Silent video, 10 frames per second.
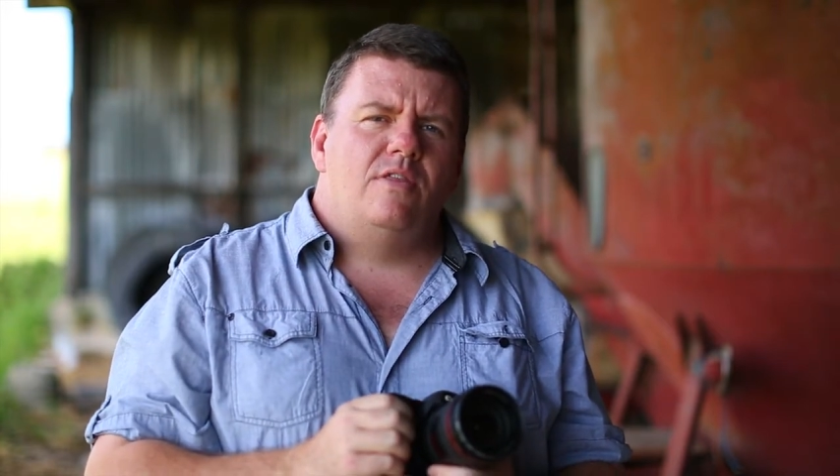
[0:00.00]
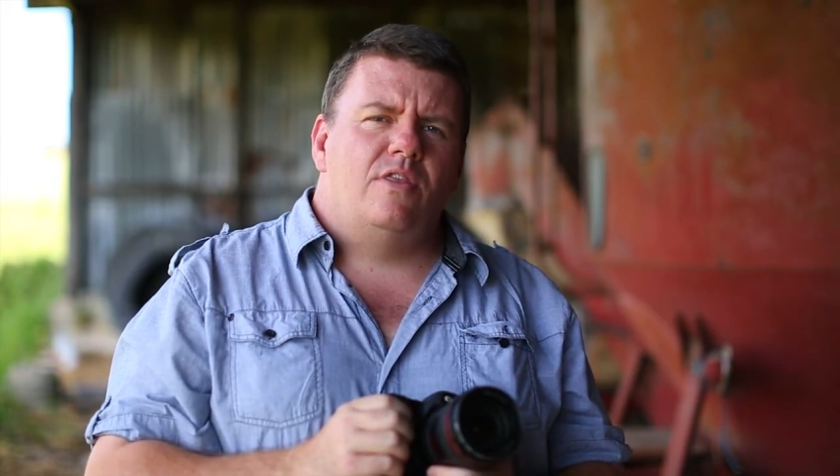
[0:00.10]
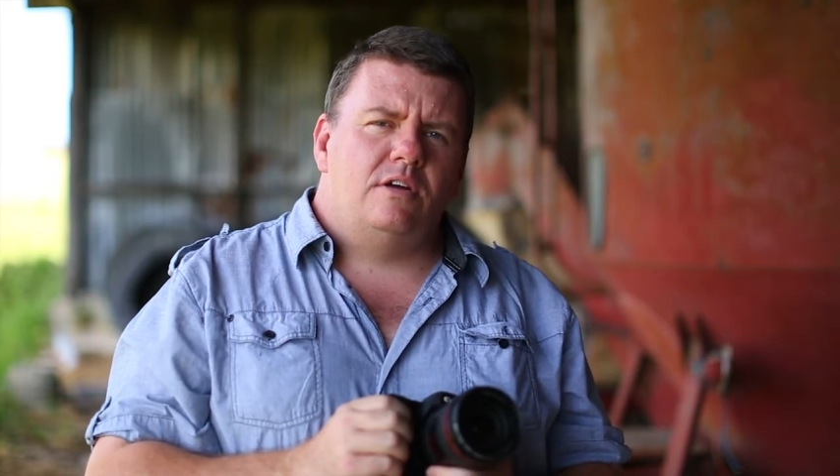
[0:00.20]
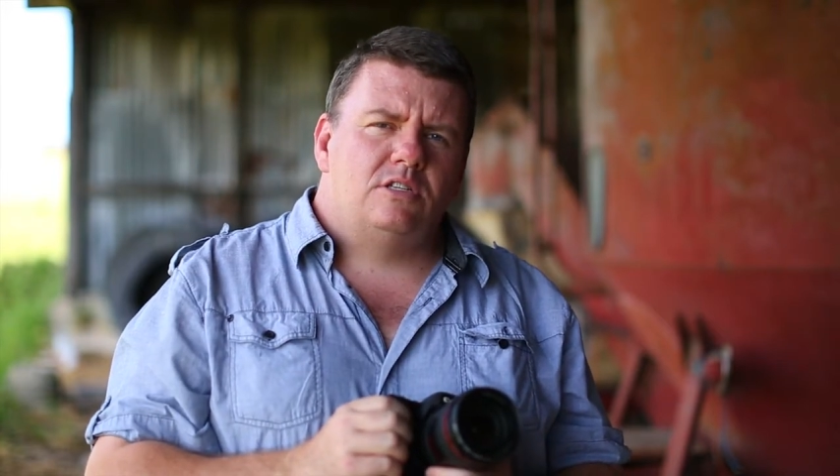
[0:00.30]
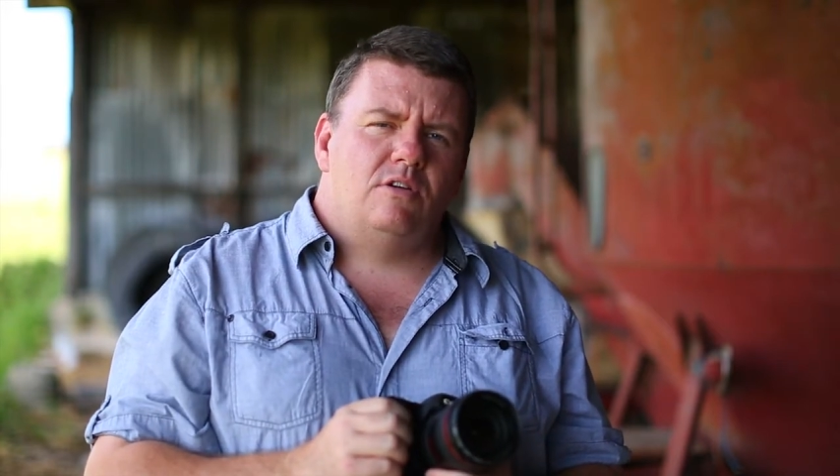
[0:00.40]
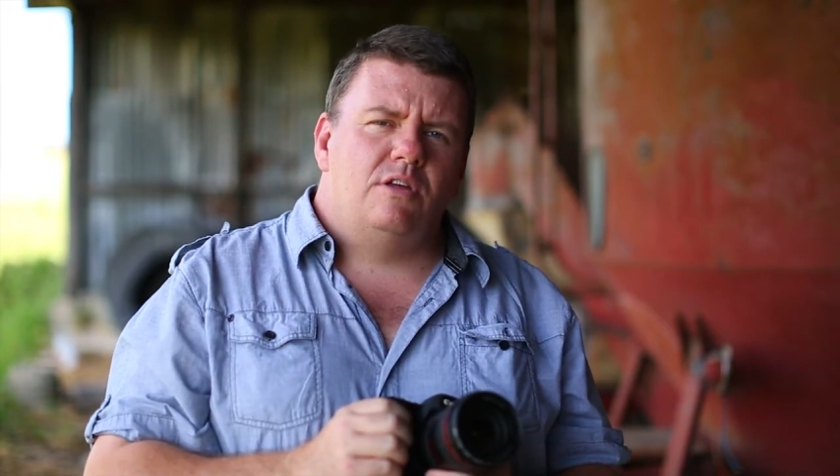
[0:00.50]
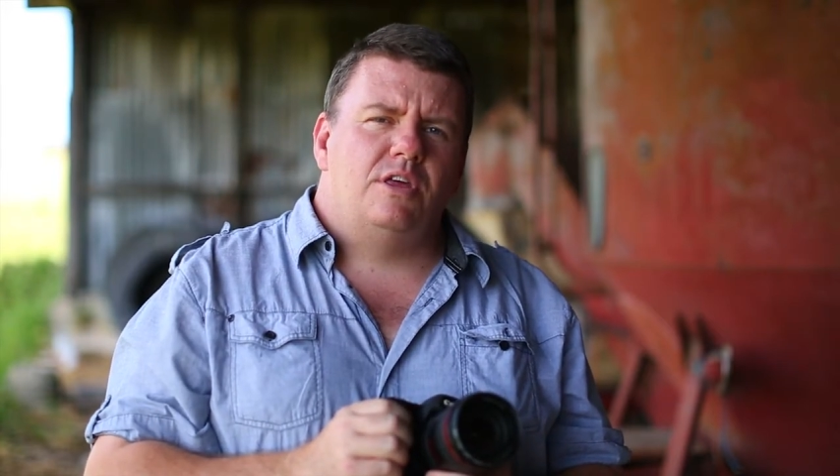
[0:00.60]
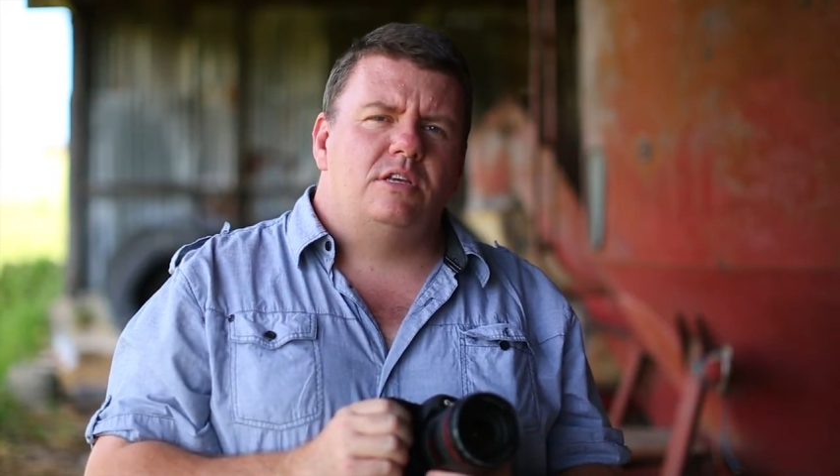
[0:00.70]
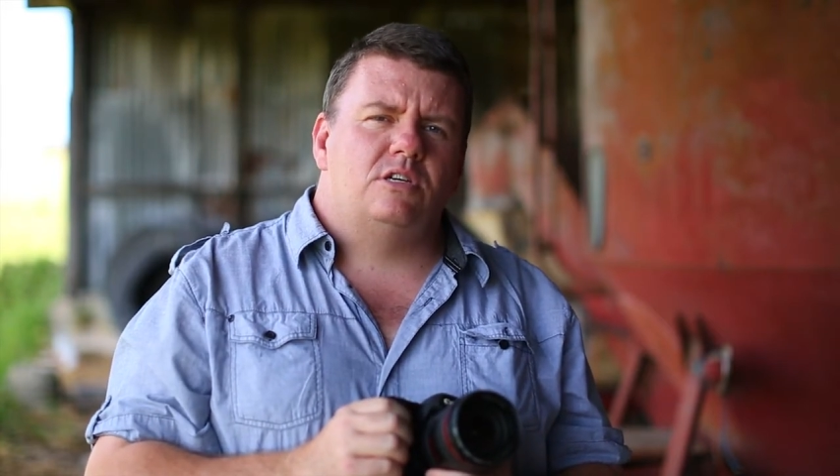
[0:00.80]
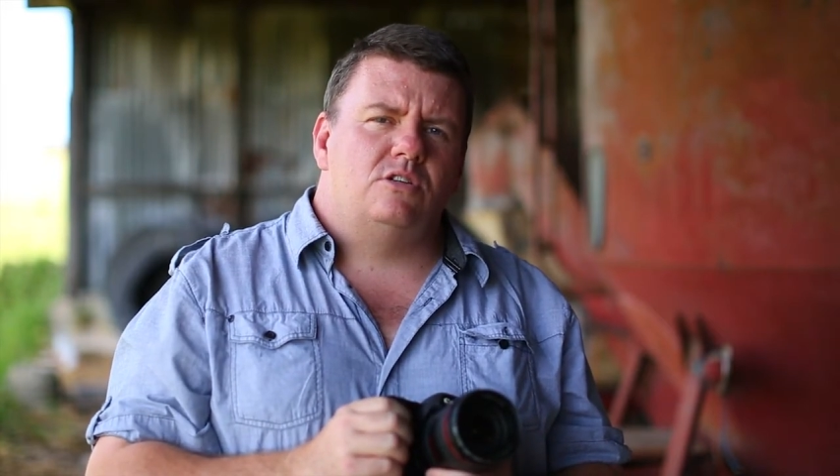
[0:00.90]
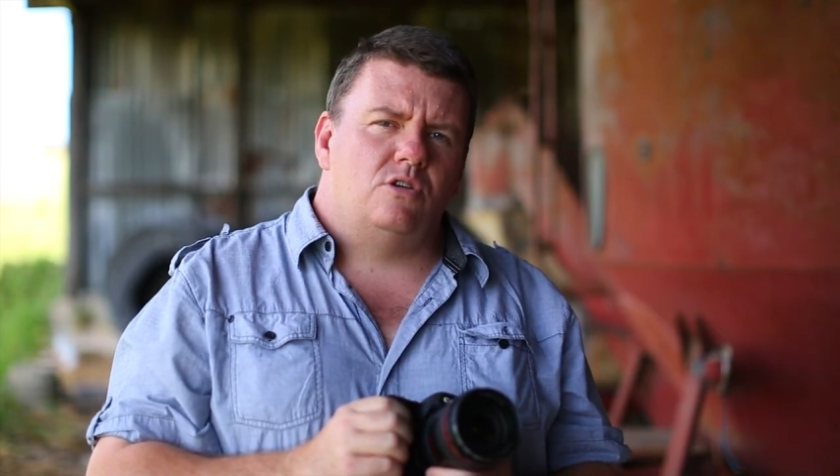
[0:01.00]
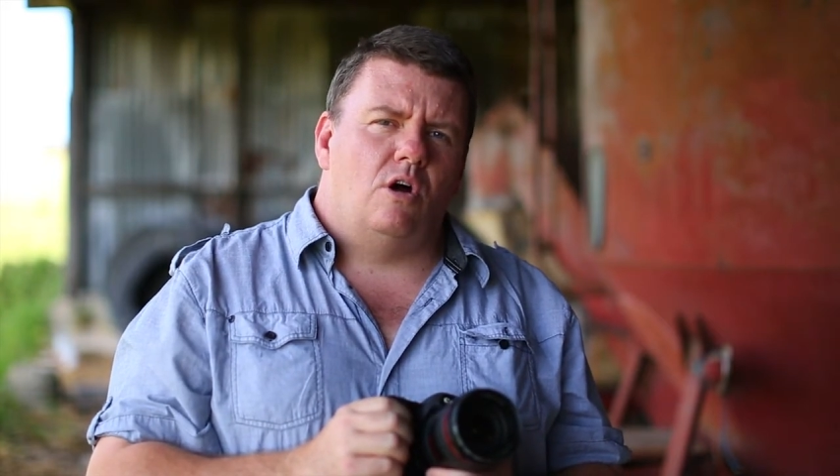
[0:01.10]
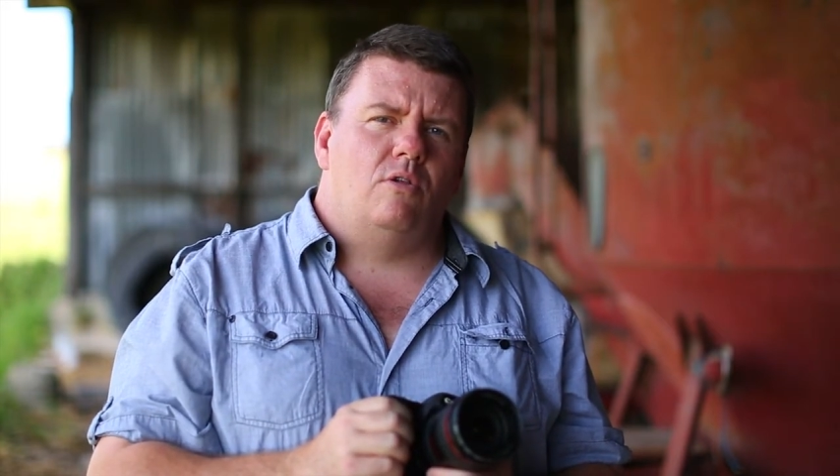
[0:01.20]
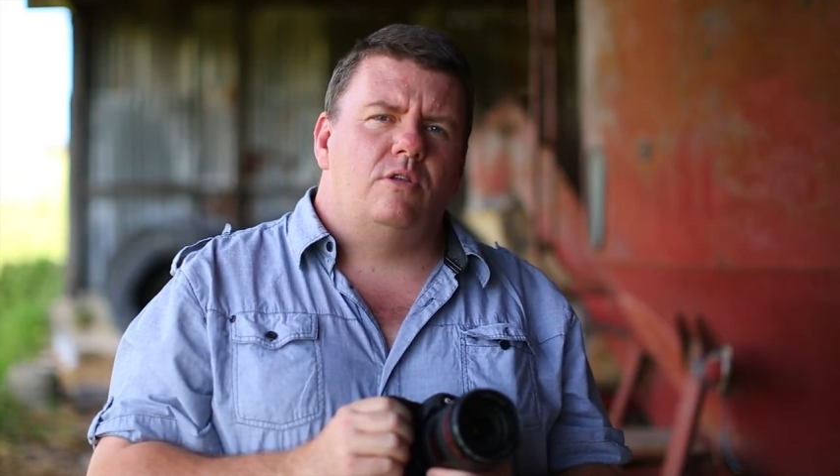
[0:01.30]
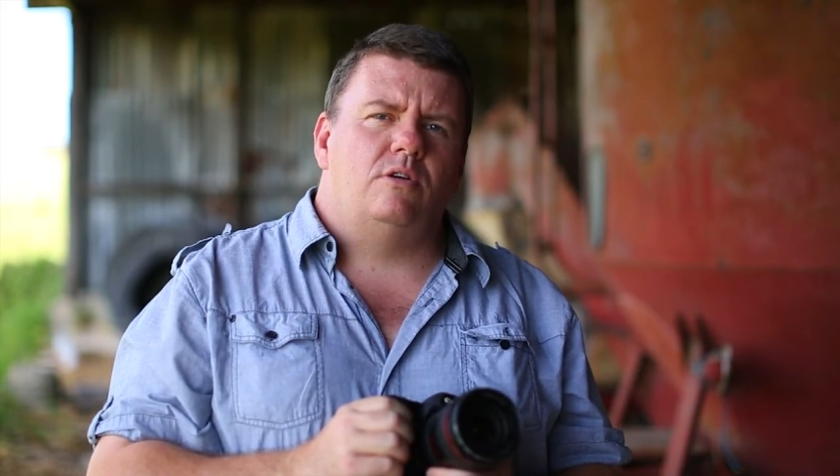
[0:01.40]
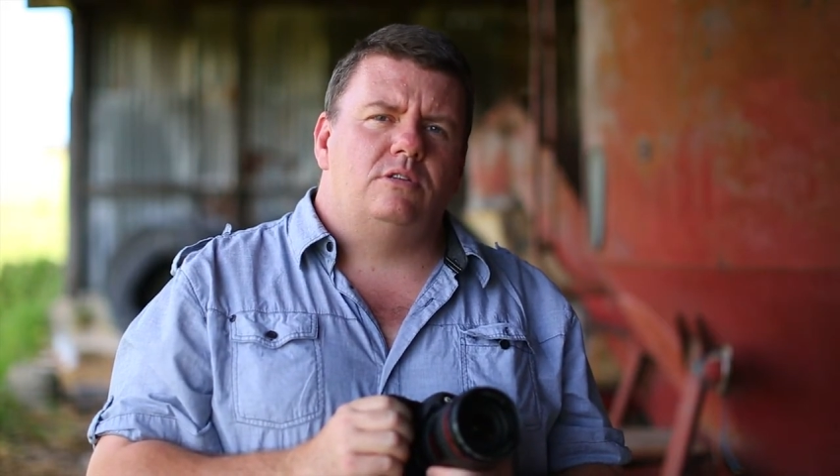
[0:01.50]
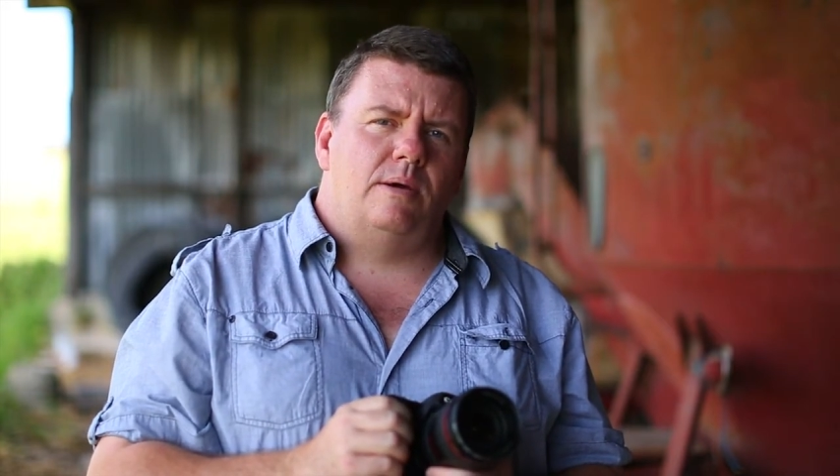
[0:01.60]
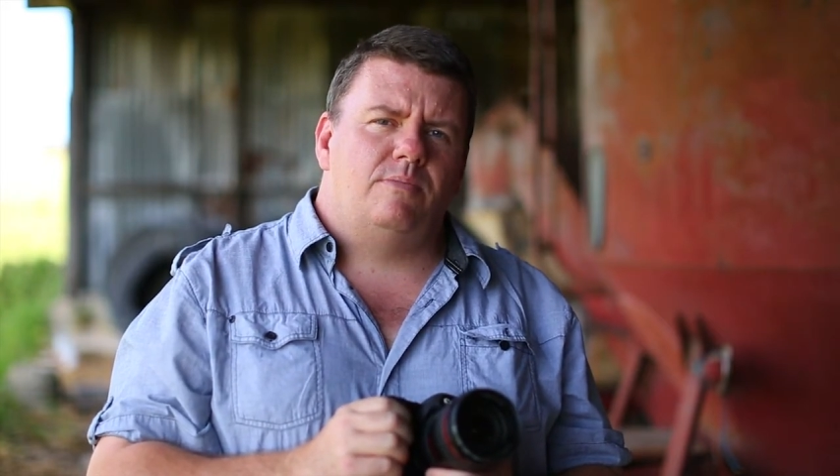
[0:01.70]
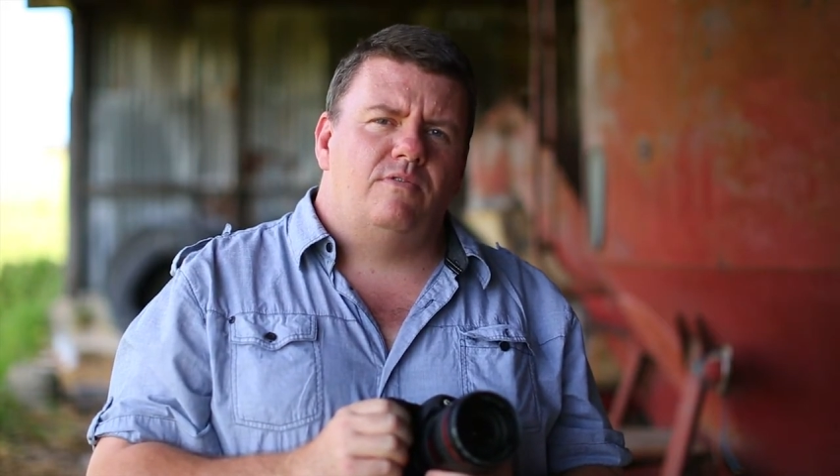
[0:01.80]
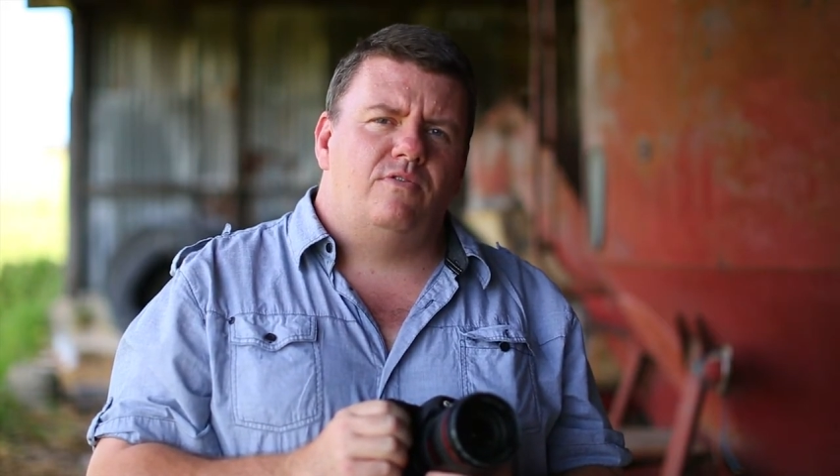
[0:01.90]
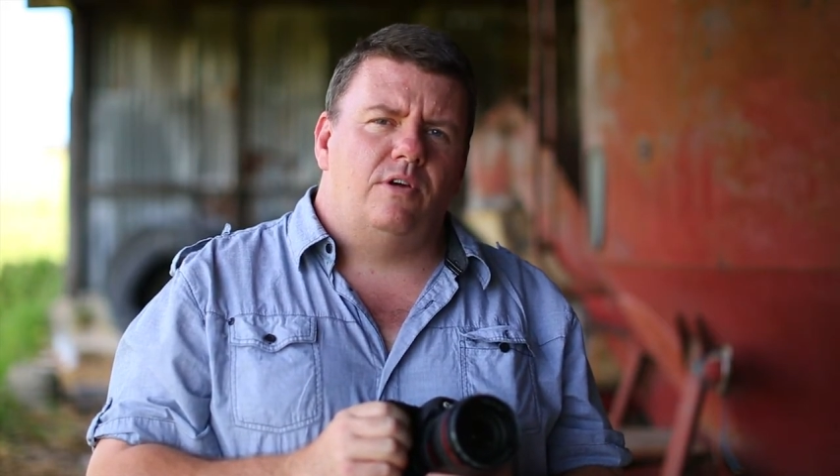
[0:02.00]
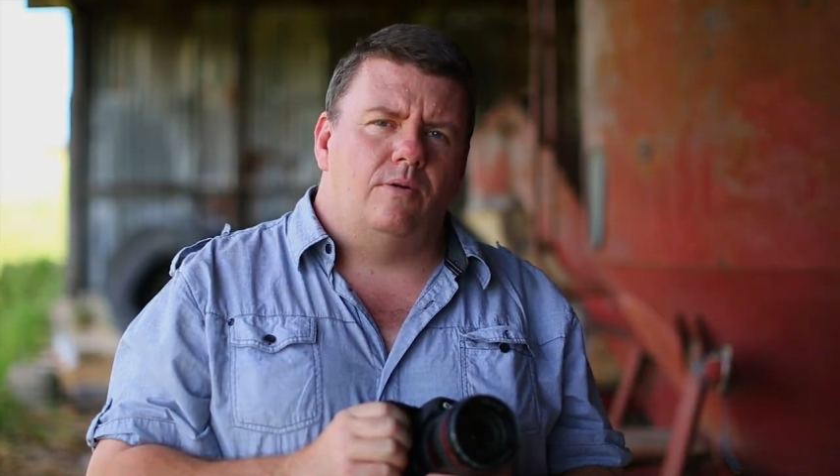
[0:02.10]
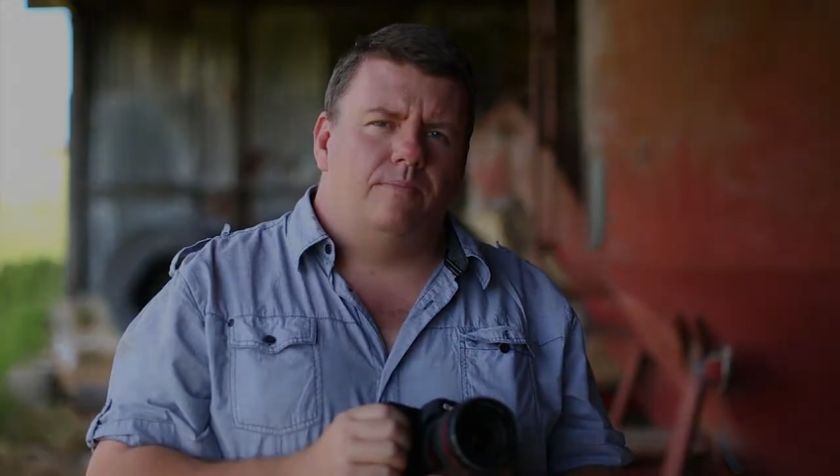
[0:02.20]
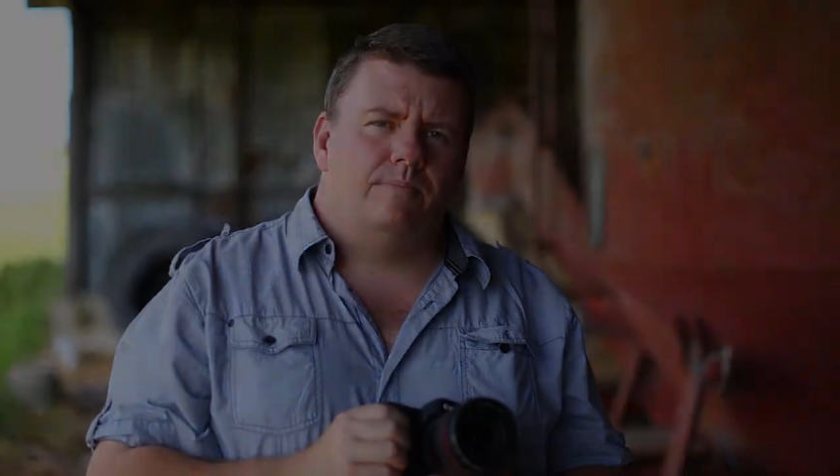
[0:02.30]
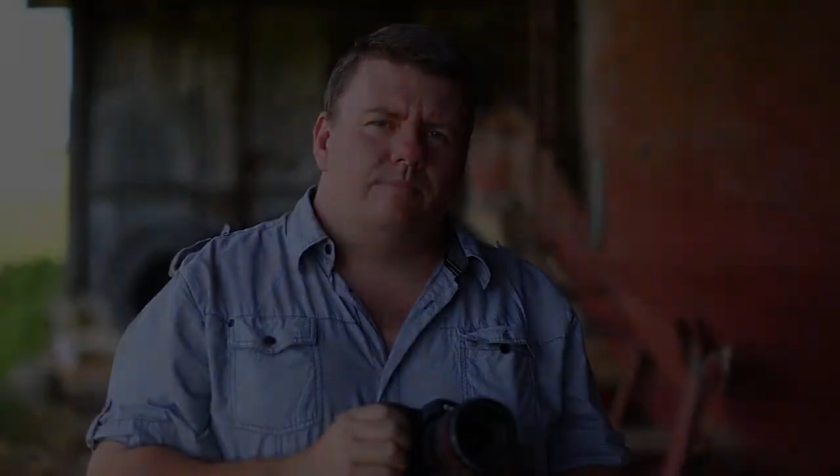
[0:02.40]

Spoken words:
Those three things control your depth of field.